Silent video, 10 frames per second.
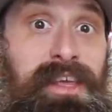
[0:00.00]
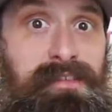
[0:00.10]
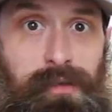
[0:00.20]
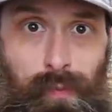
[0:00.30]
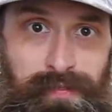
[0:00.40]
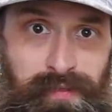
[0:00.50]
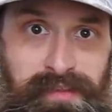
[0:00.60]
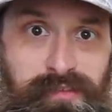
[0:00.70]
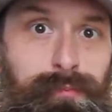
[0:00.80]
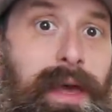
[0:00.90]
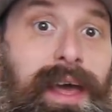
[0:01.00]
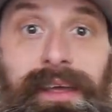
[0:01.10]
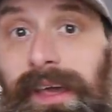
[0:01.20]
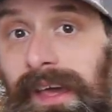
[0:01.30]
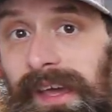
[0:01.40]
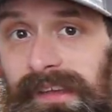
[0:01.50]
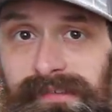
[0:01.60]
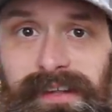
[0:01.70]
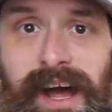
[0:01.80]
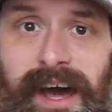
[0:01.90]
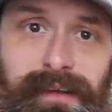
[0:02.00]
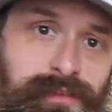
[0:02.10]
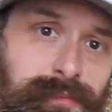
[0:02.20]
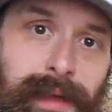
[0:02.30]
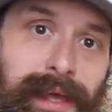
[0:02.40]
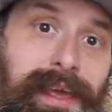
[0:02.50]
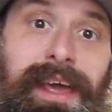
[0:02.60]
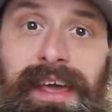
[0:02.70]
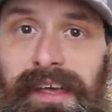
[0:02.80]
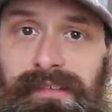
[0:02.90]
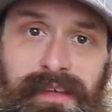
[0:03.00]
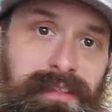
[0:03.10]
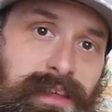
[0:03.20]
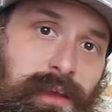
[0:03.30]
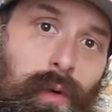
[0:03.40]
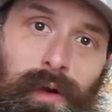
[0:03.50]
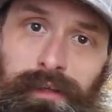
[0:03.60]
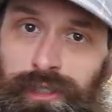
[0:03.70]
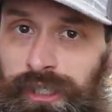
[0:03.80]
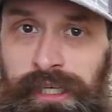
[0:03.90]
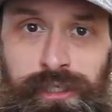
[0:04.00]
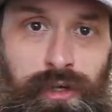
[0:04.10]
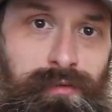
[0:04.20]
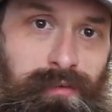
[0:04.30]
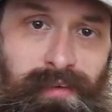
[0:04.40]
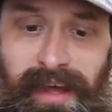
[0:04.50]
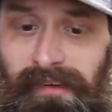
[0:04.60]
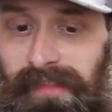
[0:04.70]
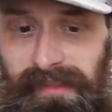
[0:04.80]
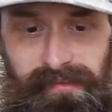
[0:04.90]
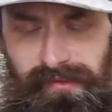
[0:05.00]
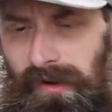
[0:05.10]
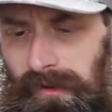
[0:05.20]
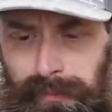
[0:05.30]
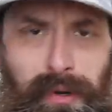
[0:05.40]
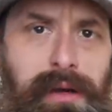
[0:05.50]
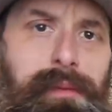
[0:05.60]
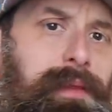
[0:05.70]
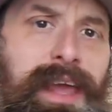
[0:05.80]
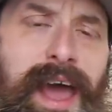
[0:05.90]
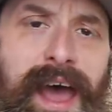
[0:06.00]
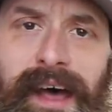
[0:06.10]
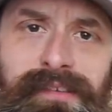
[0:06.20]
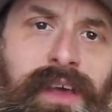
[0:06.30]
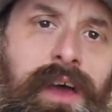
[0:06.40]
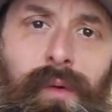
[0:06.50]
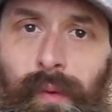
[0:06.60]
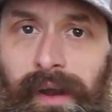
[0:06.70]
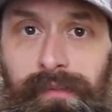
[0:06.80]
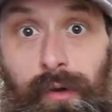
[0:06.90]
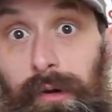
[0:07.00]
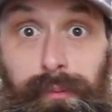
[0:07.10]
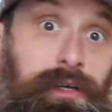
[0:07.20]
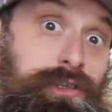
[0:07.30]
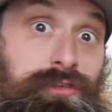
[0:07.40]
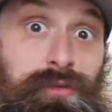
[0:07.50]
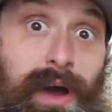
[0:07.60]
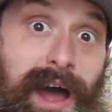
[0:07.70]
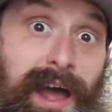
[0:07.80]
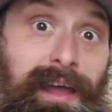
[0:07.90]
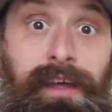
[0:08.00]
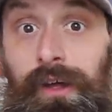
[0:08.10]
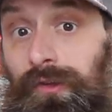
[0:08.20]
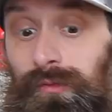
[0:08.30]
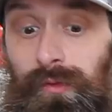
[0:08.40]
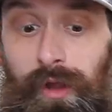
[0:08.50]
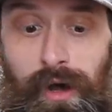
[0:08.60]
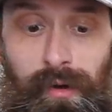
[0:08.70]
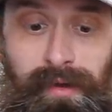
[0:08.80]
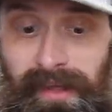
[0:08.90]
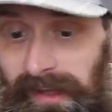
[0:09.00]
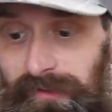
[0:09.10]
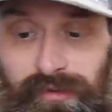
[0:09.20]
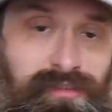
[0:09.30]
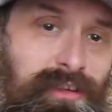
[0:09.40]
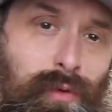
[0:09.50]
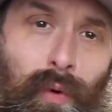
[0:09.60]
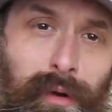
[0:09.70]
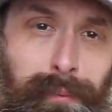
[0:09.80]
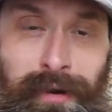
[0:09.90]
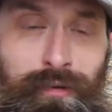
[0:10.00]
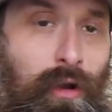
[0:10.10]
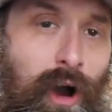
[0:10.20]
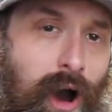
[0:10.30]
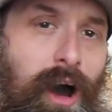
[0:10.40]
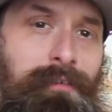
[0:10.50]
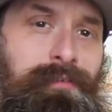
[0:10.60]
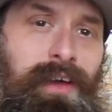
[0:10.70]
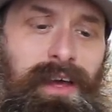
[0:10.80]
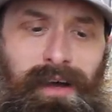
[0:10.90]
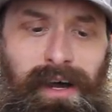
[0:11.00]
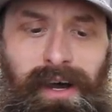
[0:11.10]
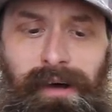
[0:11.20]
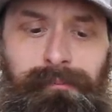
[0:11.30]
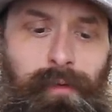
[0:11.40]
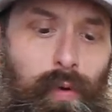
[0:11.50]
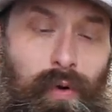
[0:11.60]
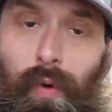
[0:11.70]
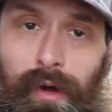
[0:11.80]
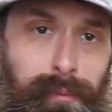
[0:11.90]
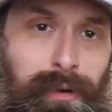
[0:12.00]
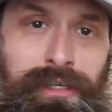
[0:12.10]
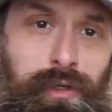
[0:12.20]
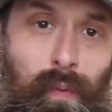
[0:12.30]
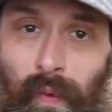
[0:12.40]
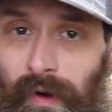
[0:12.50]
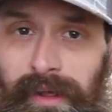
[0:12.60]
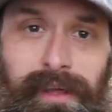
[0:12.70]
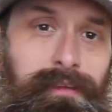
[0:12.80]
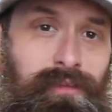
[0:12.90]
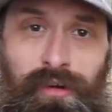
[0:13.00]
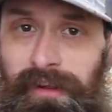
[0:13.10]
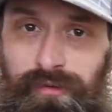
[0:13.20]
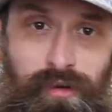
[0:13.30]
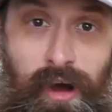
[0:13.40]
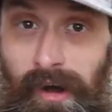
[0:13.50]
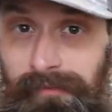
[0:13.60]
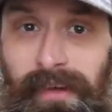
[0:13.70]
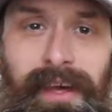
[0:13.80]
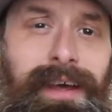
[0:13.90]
Is it within spec? Is it out of spec? Is the oil changeover valve that this car probably has where the oil pressure is too high, too low? It just says oil pressure off, or oil pressure warning, turn engine off.